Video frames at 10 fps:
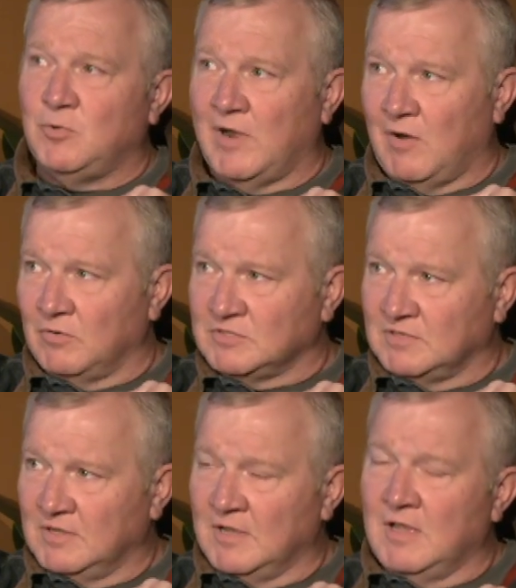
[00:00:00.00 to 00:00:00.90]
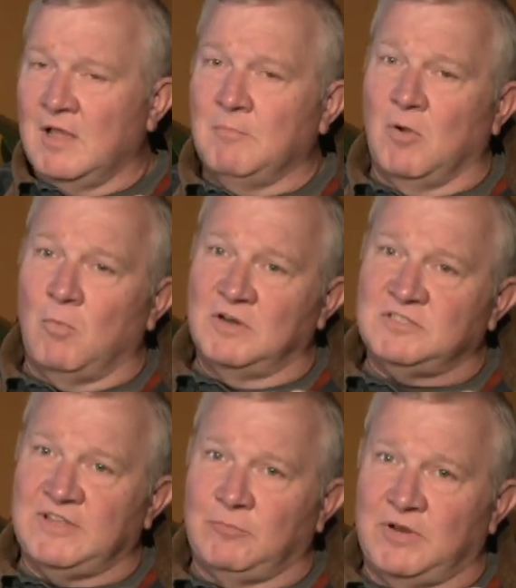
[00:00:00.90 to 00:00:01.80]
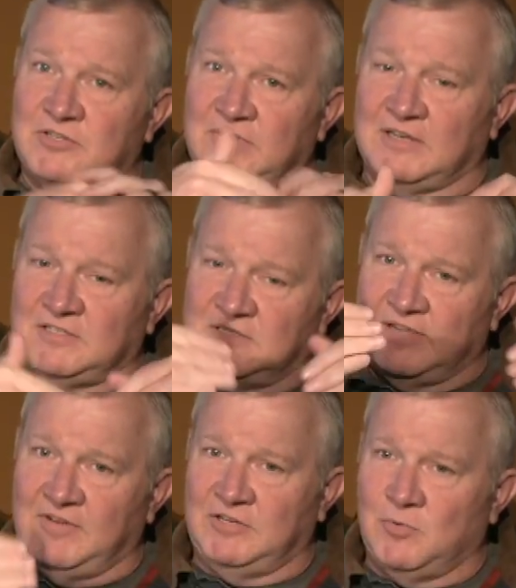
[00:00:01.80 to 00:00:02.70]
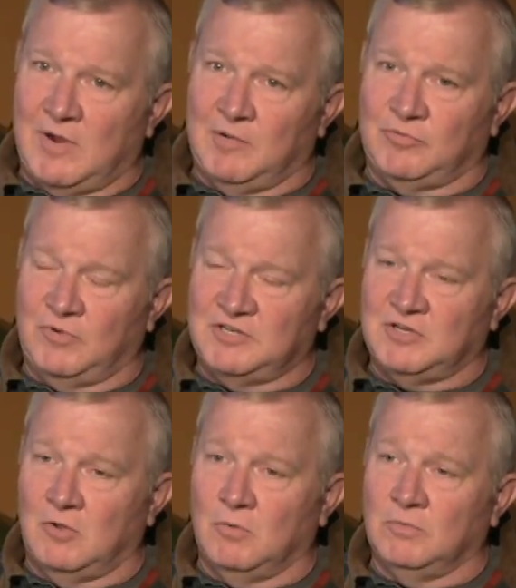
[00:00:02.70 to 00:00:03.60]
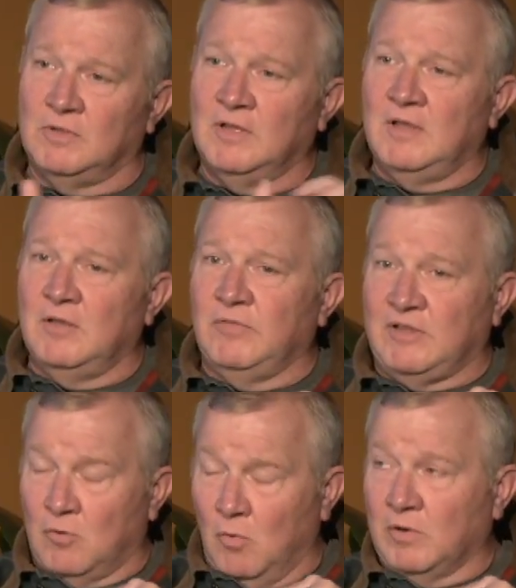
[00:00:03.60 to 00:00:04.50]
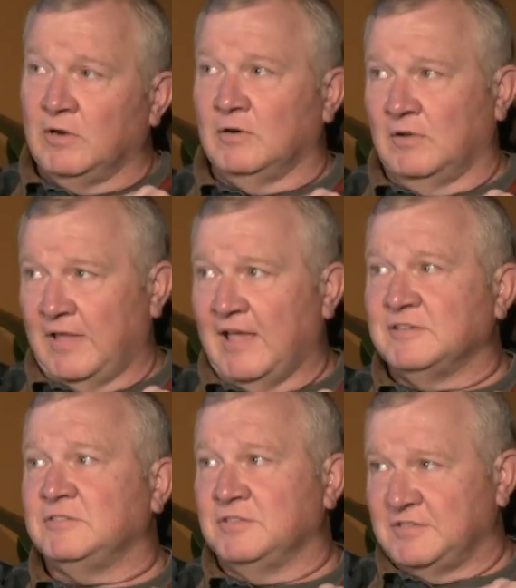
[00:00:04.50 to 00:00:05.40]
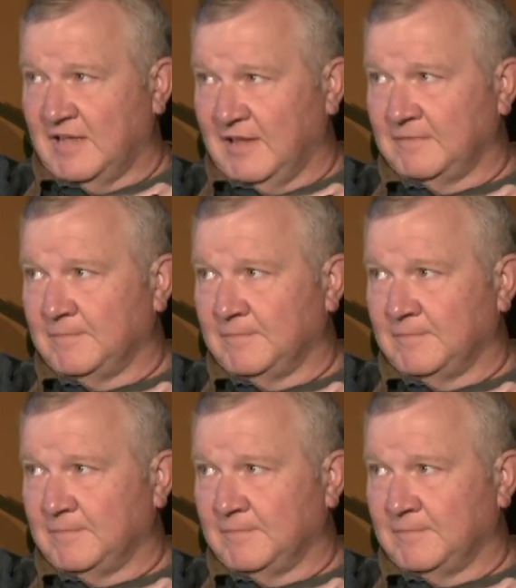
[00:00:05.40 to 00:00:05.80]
hours but once they reach that 72-hour threshold, the coroner has to sign.